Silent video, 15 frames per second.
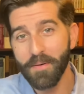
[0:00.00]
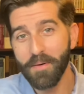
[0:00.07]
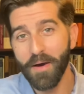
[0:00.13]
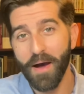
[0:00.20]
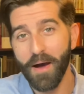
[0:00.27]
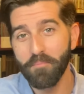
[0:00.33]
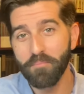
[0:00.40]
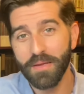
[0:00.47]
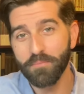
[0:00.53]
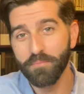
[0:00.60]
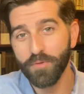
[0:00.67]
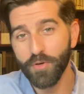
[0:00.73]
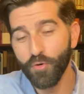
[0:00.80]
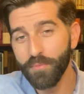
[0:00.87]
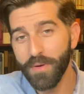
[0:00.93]
uh, pe-
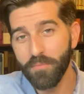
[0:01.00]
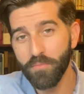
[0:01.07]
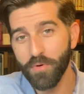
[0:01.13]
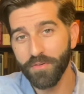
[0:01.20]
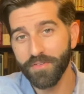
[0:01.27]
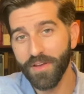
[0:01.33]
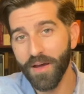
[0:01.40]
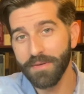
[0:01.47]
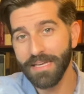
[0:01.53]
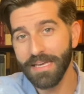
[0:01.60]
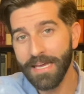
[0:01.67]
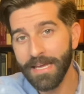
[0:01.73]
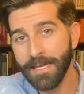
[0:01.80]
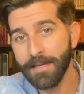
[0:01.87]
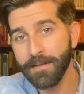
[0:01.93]
new members coming
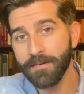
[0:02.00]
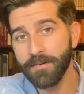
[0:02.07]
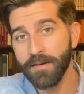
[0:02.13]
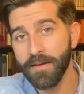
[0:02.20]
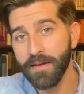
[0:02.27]
in,